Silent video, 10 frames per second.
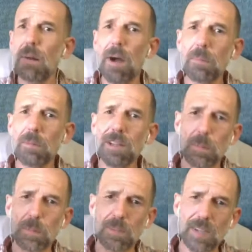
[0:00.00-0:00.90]
My belief will
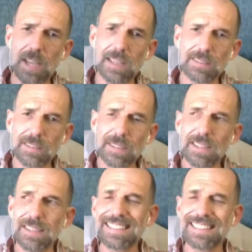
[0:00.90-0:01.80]
persist
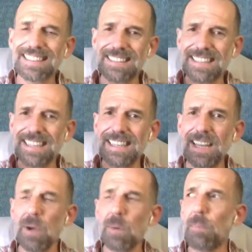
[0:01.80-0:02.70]
that it's going to
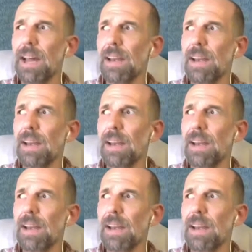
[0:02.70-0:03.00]
continue, but